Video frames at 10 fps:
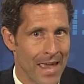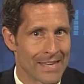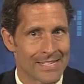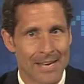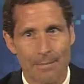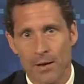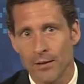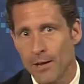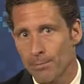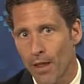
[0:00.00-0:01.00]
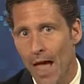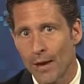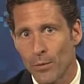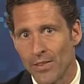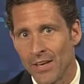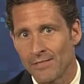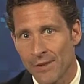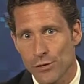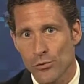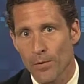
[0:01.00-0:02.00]
and is typically applied when the
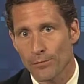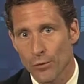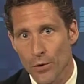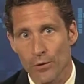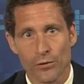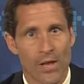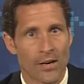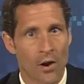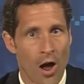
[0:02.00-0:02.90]
investor observes that an